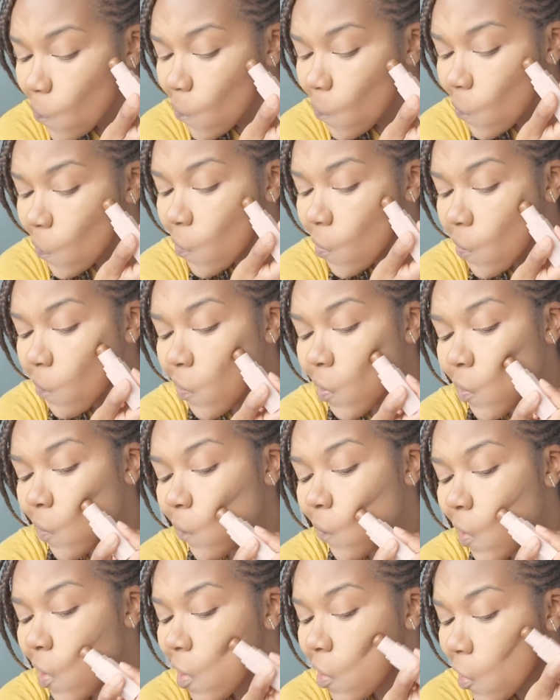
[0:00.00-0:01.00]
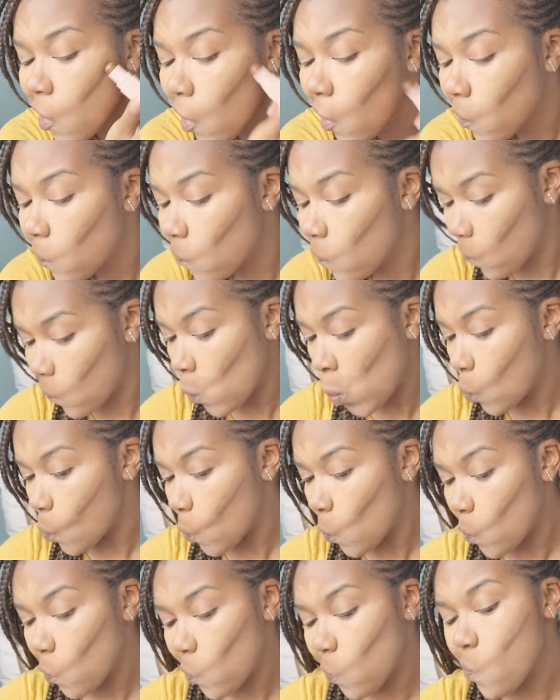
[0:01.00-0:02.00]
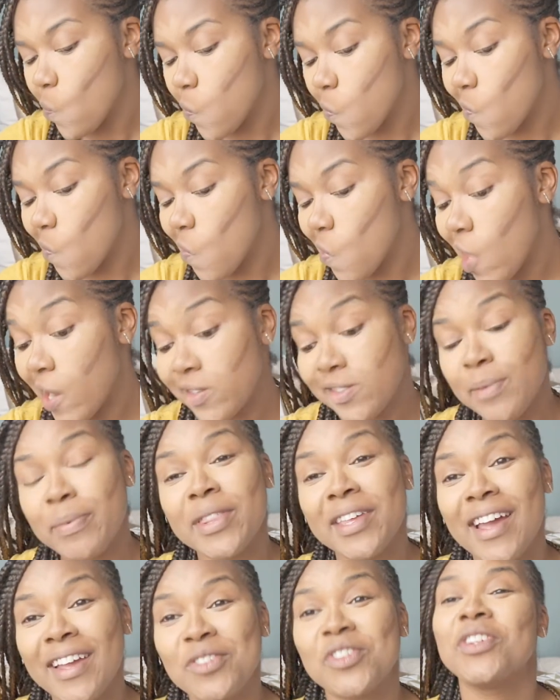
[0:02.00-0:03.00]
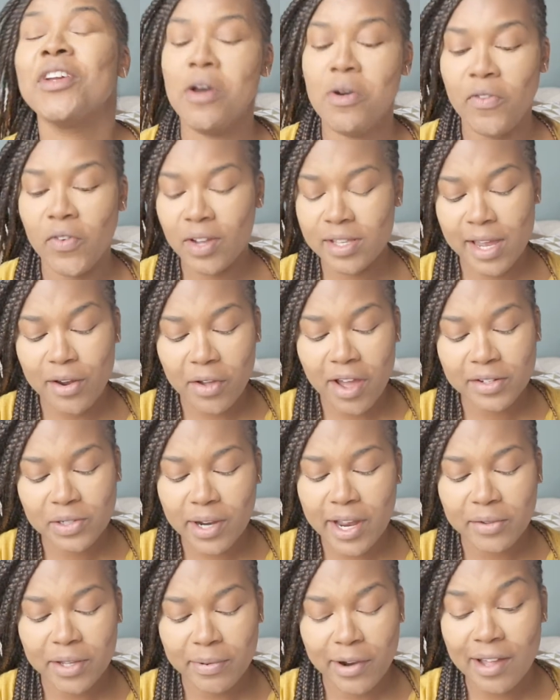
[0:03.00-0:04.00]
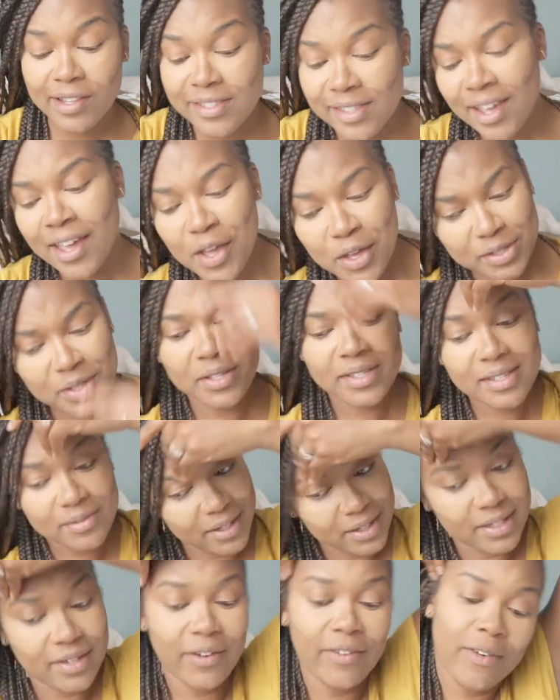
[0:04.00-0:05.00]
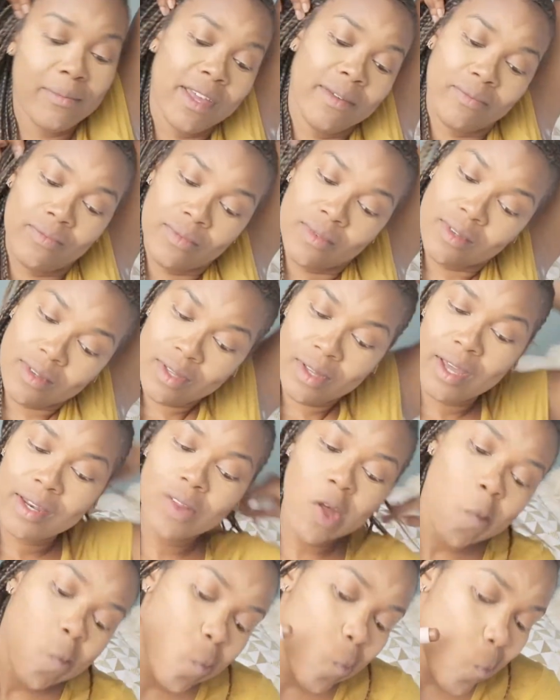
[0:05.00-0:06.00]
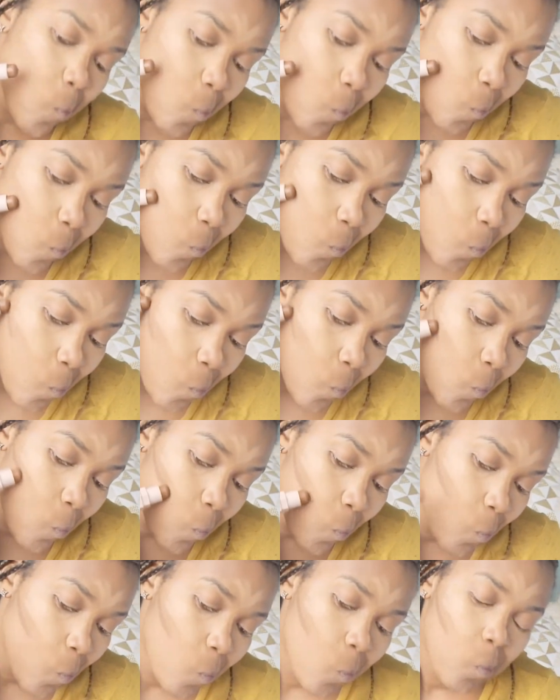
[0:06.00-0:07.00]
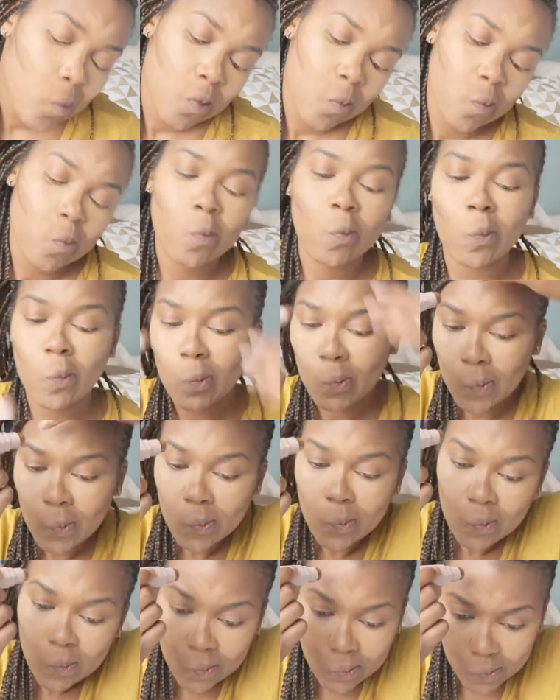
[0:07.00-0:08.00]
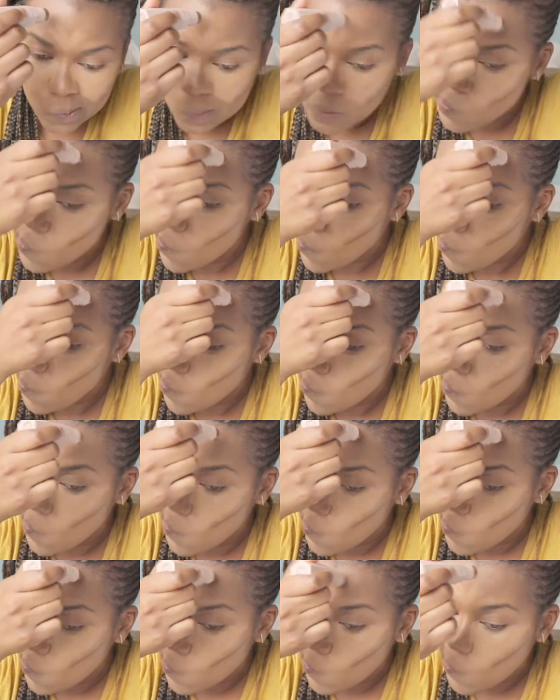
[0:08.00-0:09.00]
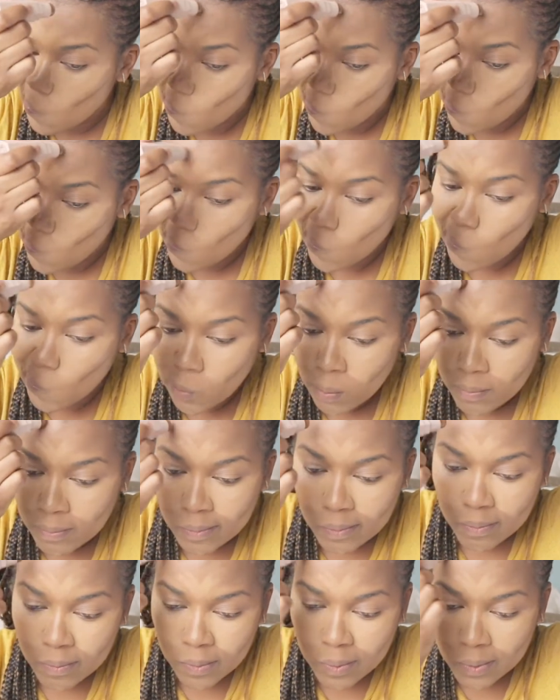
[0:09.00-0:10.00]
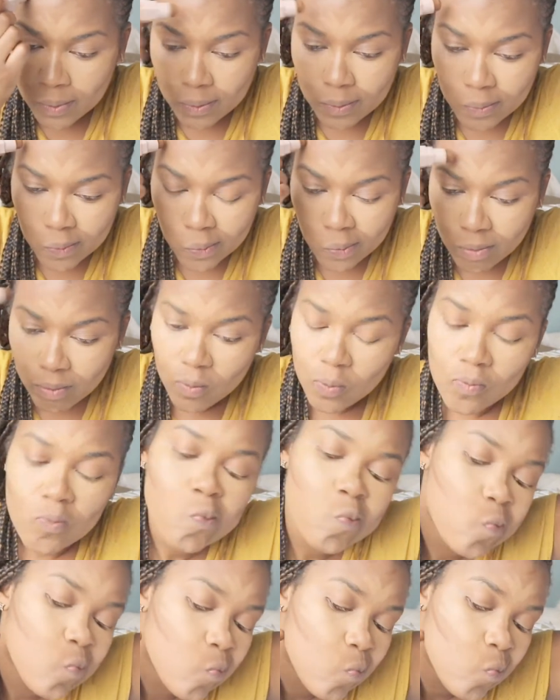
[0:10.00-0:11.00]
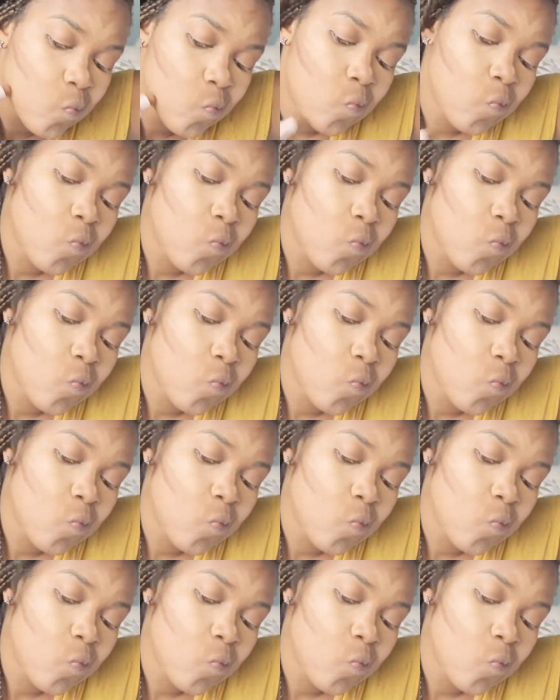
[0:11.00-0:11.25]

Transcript: callbacks and your stuff like super quick. This is what this reminds me of, because this is like definitely for someone on the go. This is Truffle, is the contour shade that comes with the tan, which is